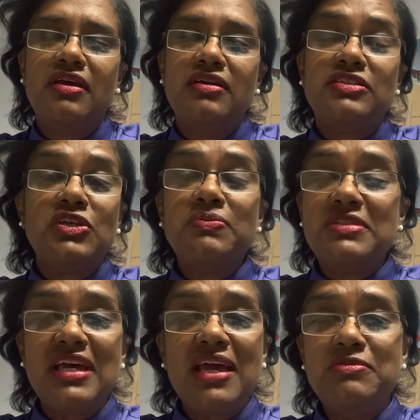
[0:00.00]

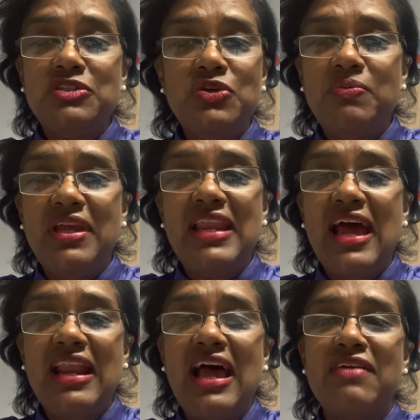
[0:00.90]
Sometimes you may
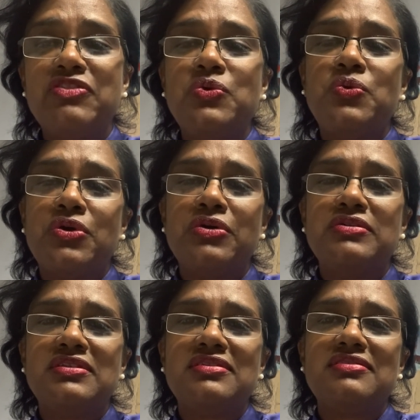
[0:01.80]
not have the
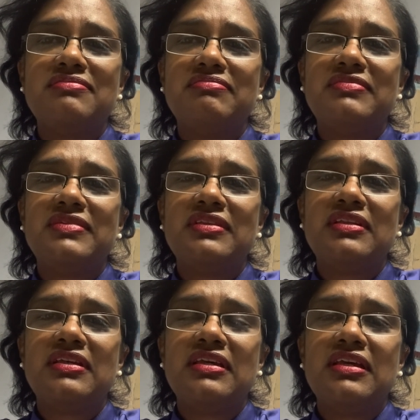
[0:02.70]
words.
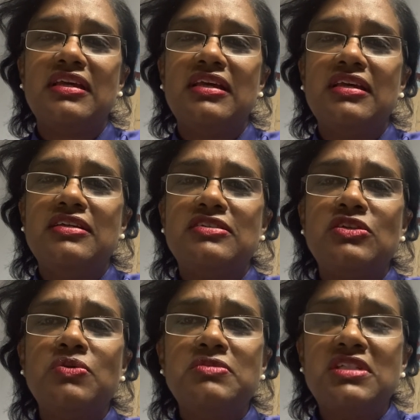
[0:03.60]

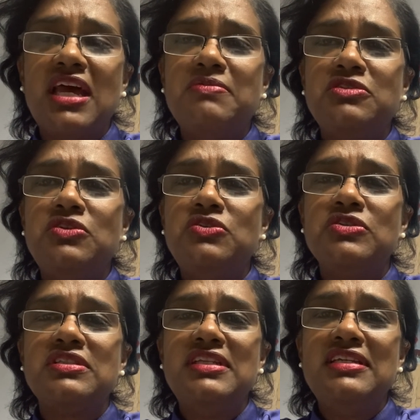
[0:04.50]
Sometimes you
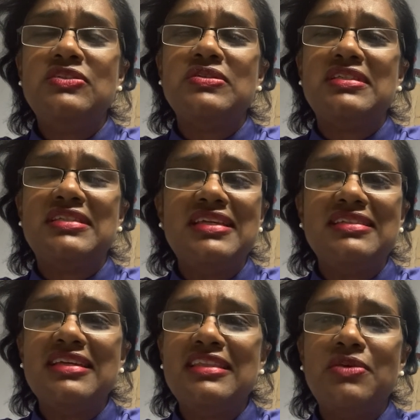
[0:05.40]
just need to sit
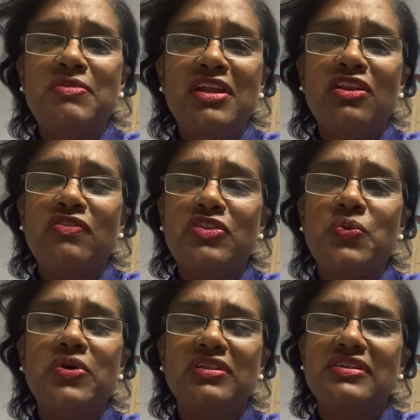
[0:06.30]
in the middle of the
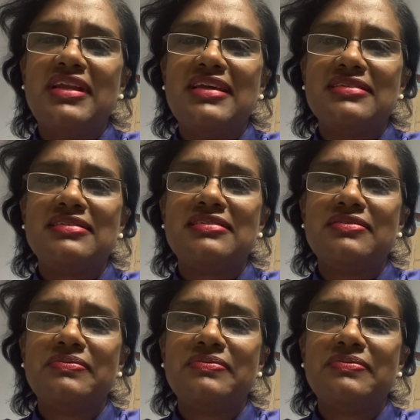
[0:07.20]
wilderness.